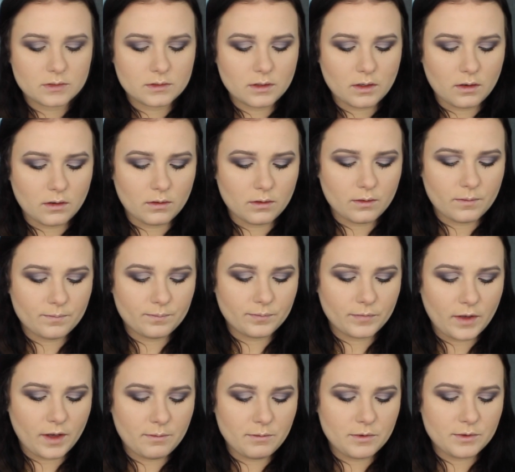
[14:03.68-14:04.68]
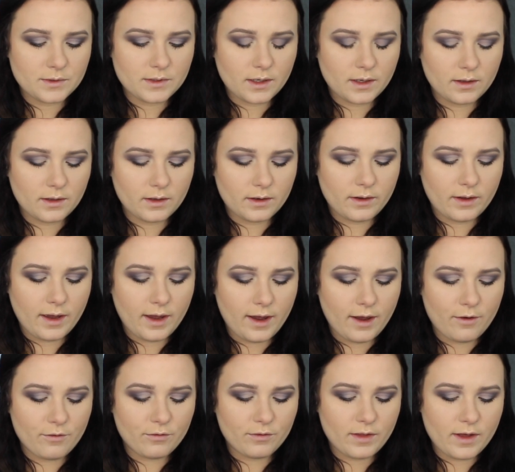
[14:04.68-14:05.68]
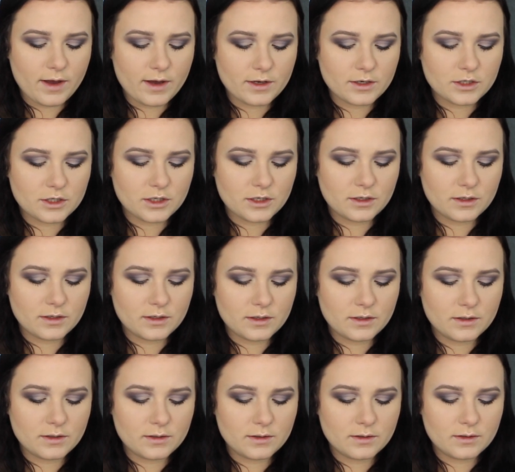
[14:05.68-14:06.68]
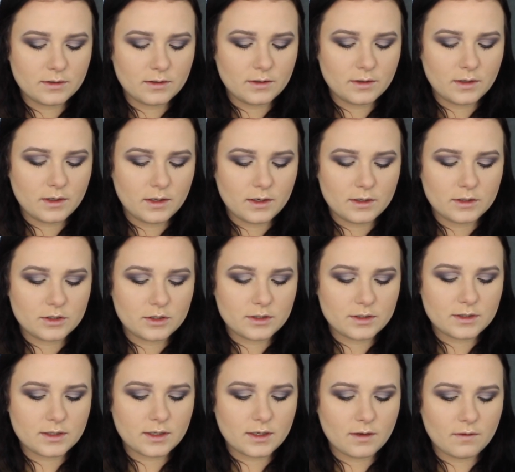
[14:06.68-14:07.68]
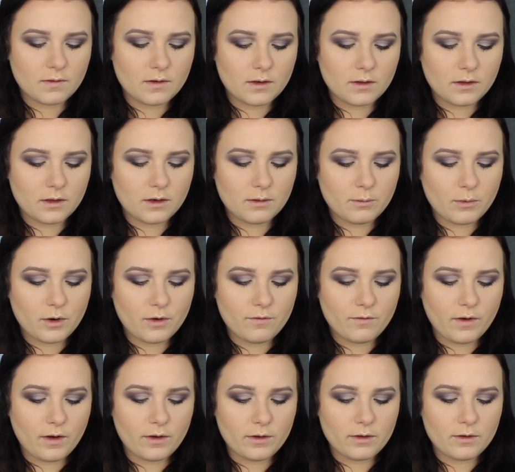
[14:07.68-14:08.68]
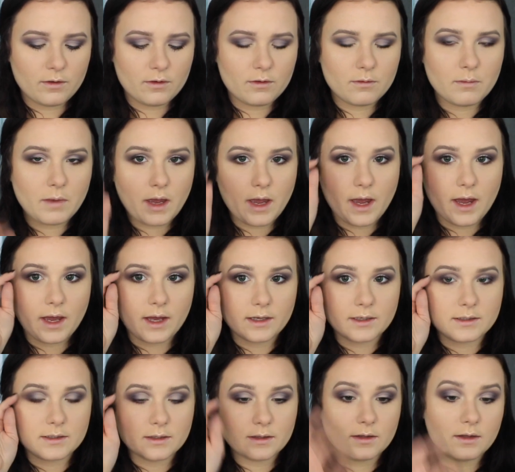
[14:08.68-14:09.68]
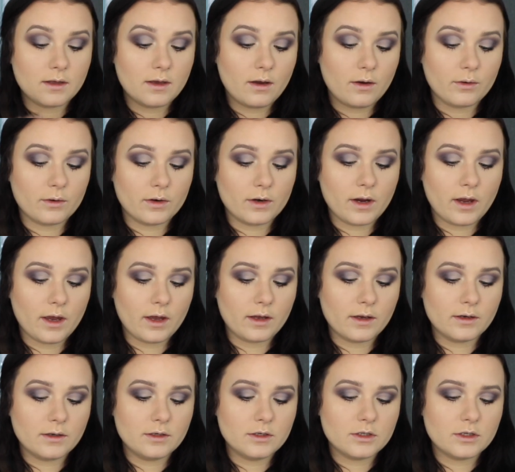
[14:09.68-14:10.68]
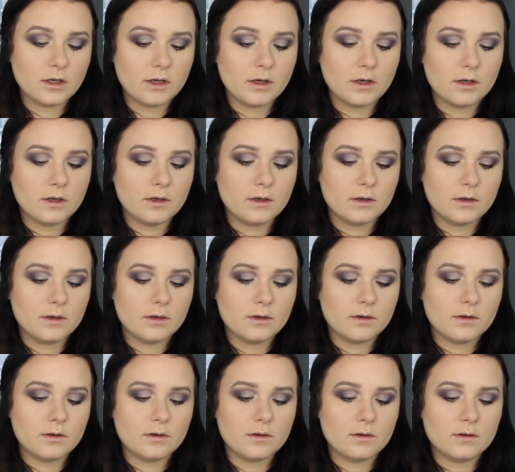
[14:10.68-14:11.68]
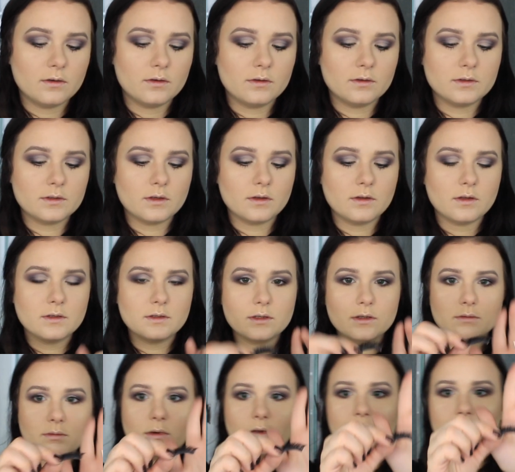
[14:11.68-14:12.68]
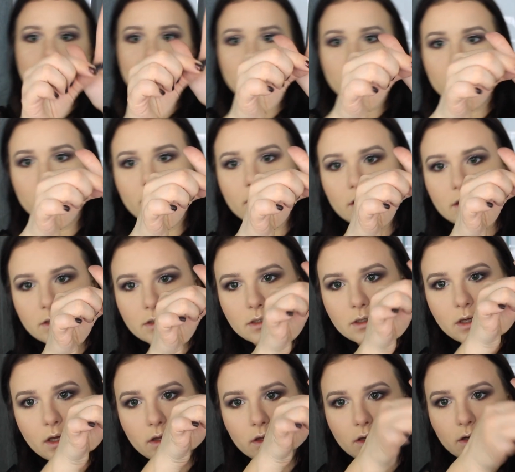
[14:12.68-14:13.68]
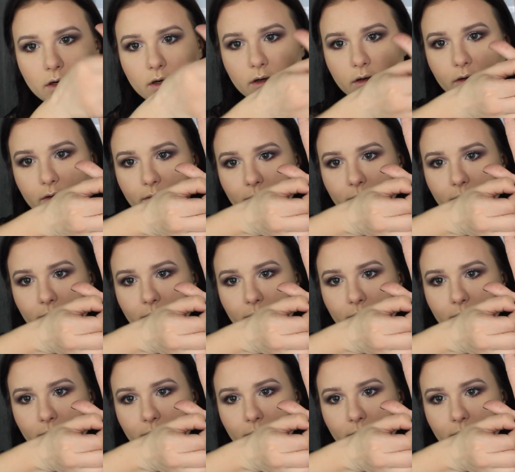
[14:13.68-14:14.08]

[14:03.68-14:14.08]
So I'm using a little half lash here just to give it a little more volume at the outer edge. So this is what they look like together.